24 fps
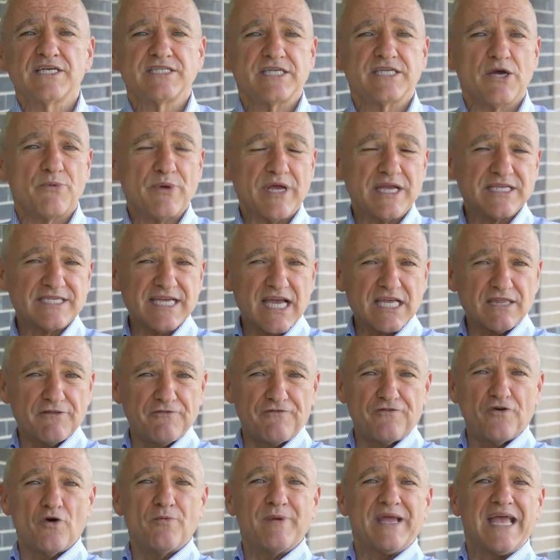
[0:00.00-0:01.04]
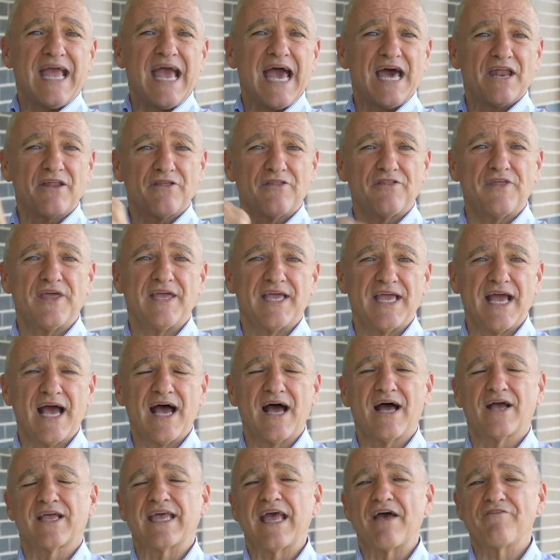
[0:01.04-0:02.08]
So we can take the filming out of the
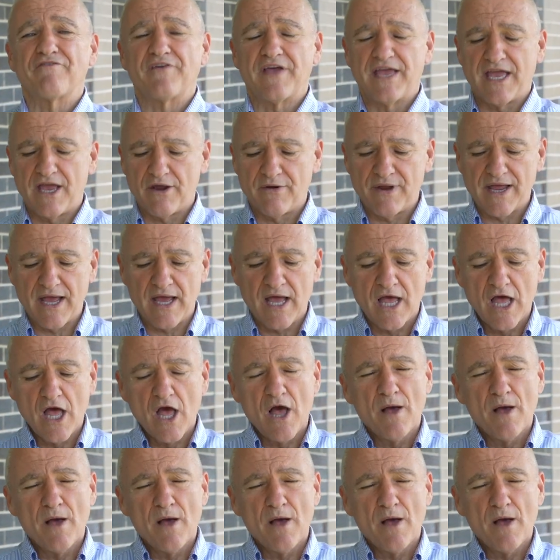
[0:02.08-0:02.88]
uh, cafe area.